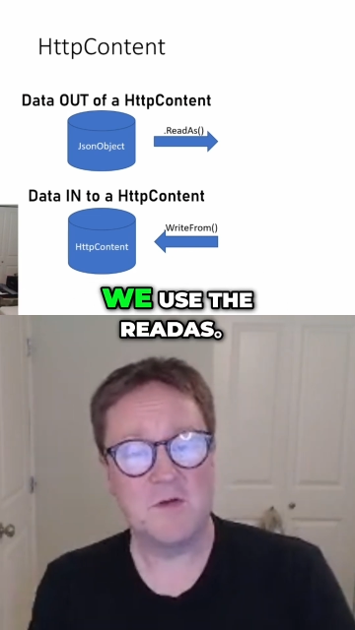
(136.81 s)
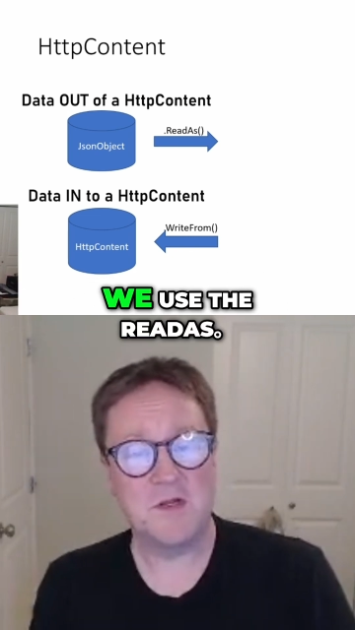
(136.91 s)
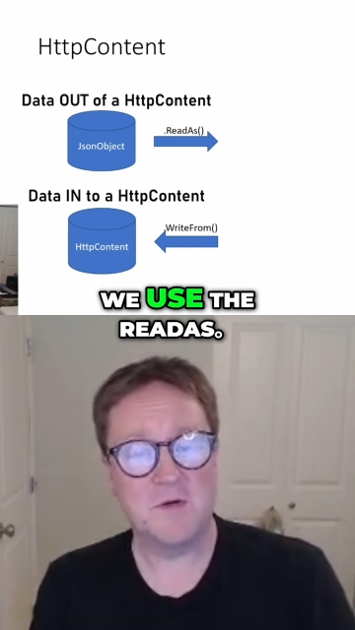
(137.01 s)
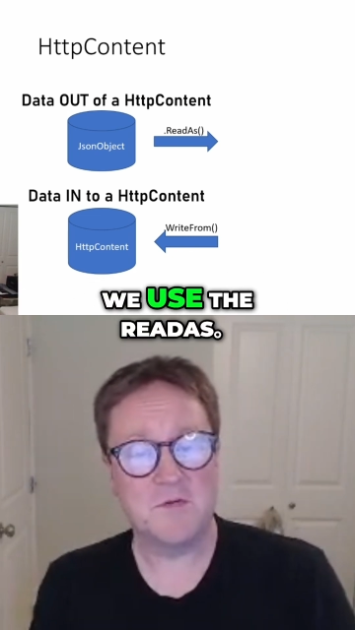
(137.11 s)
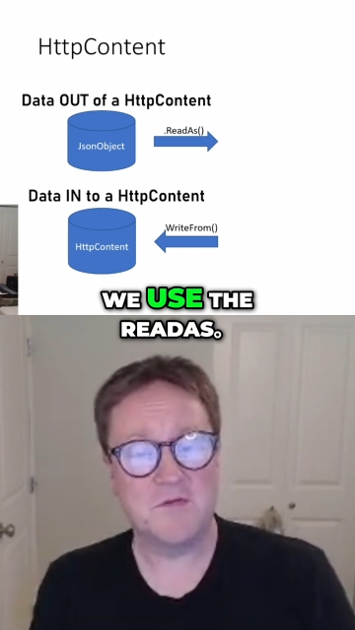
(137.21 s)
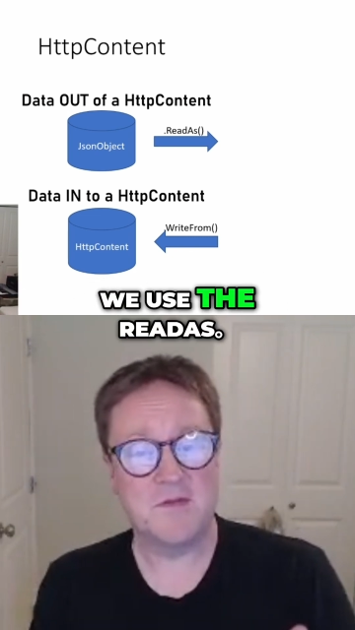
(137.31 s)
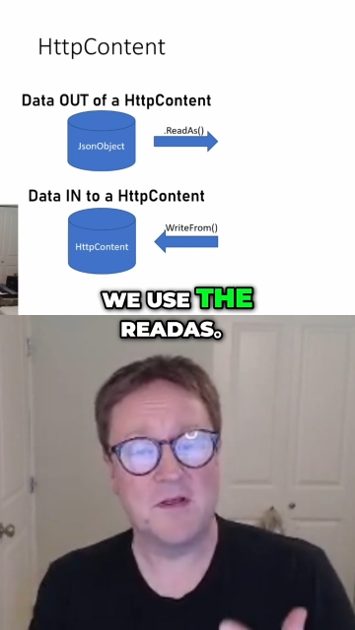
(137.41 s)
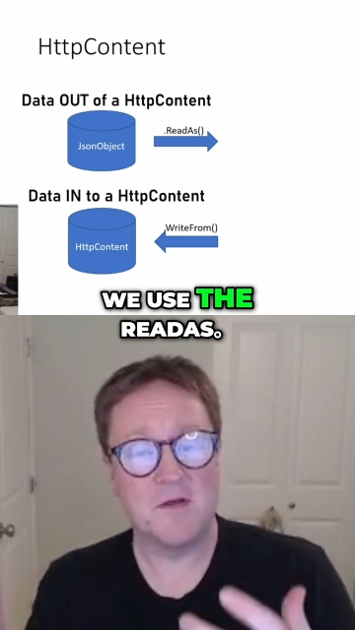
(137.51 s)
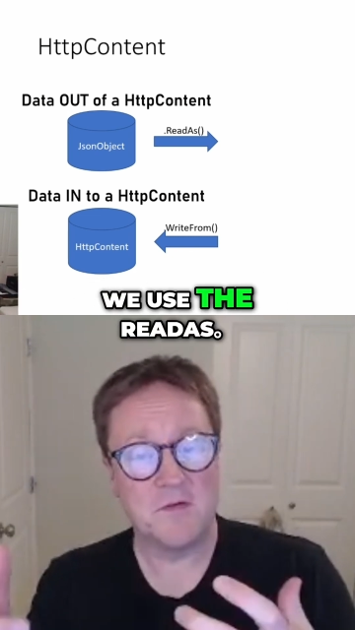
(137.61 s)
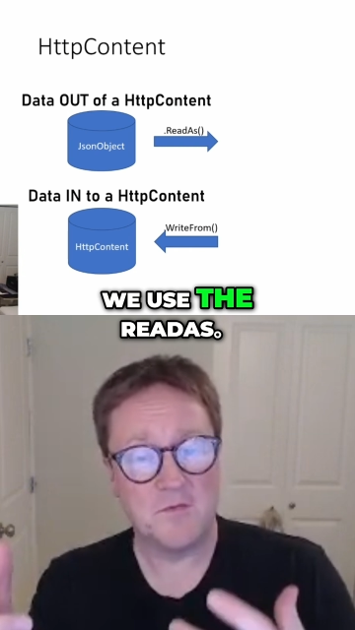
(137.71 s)
use
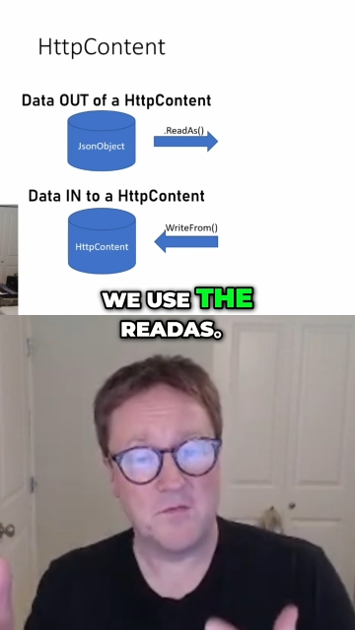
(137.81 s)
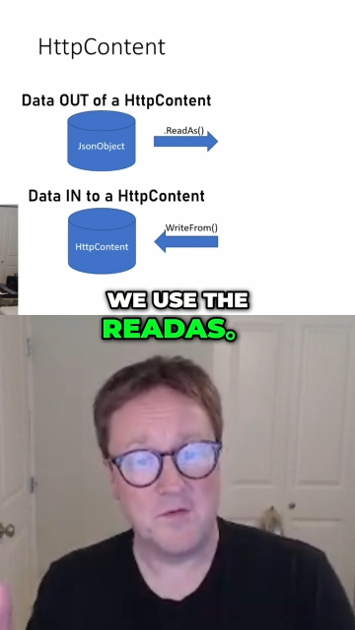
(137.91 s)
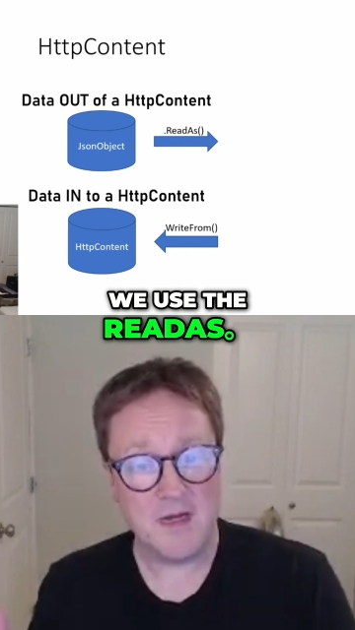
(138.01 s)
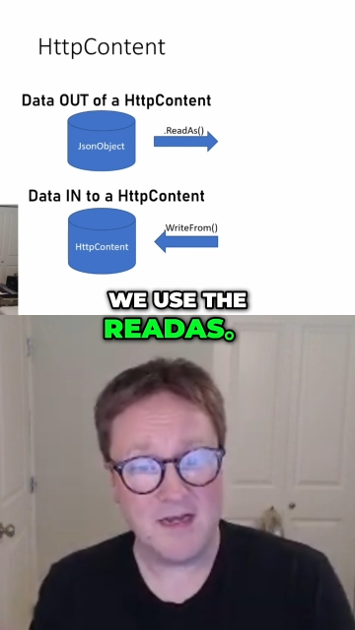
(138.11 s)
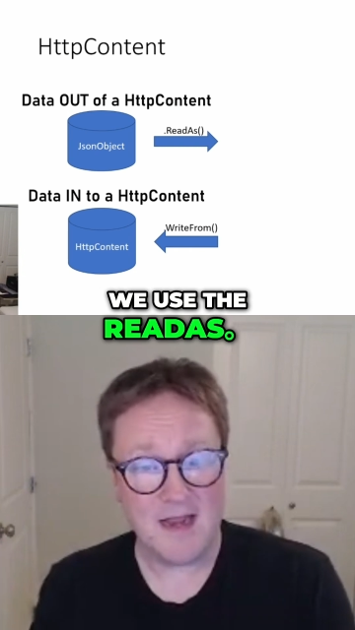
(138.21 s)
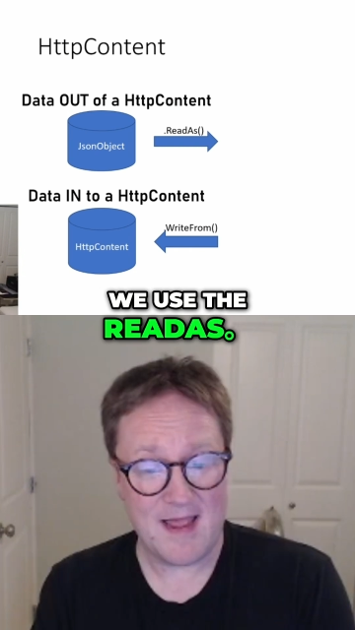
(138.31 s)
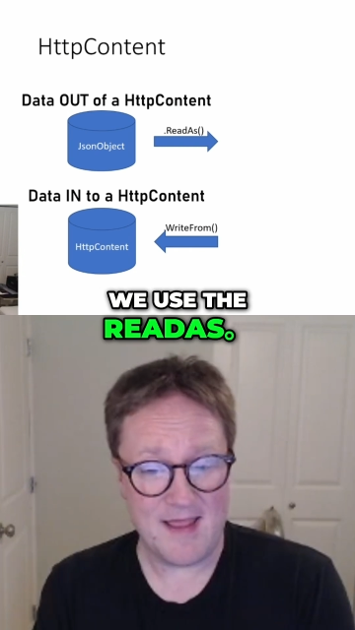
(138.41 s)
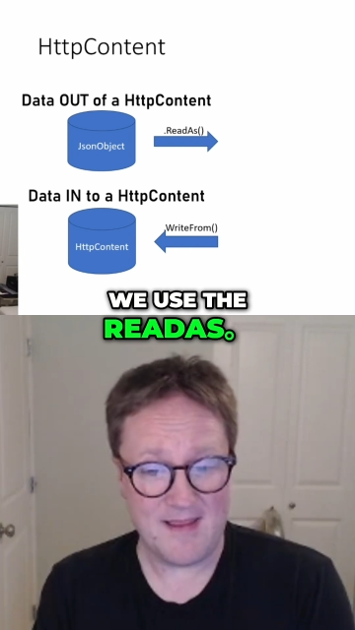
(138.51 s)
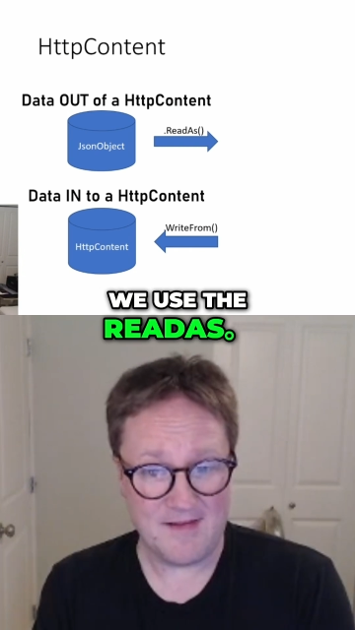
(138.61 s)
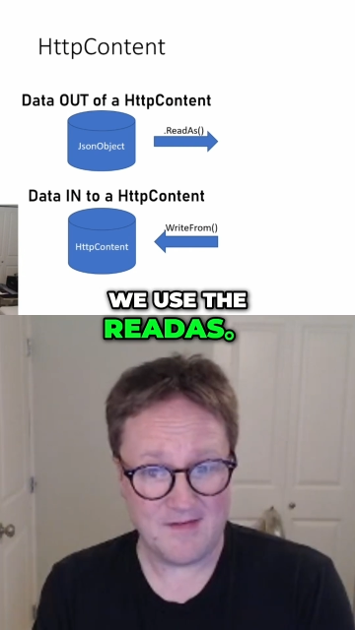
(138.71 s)
the read
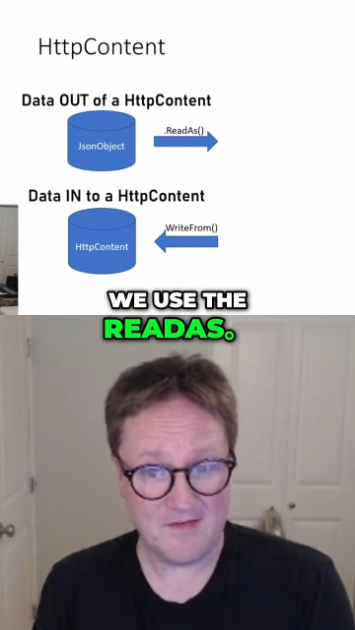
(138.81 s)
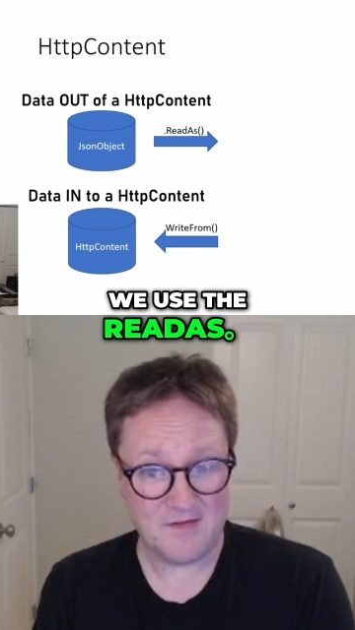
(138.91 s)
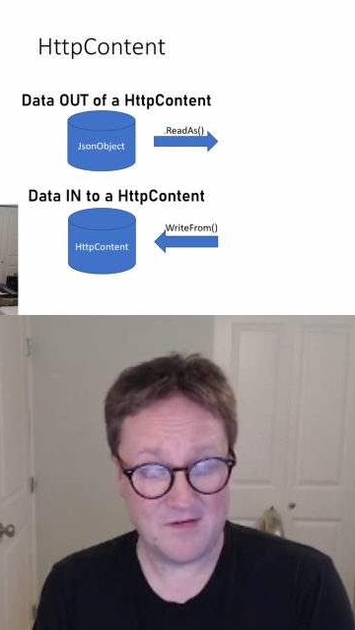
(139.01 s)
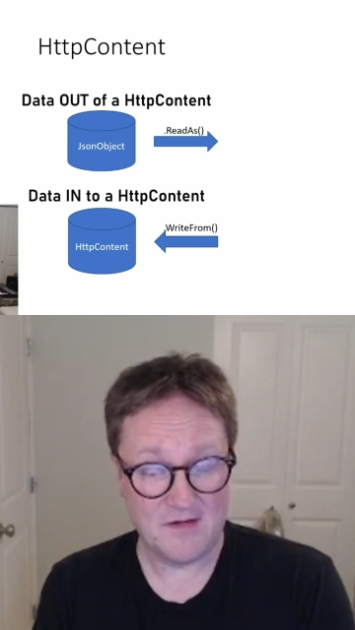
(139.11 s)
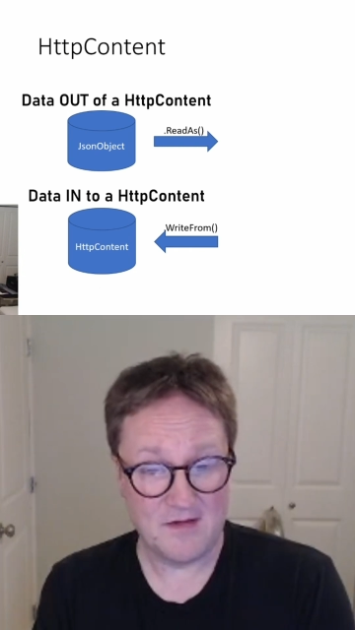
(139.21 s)
as.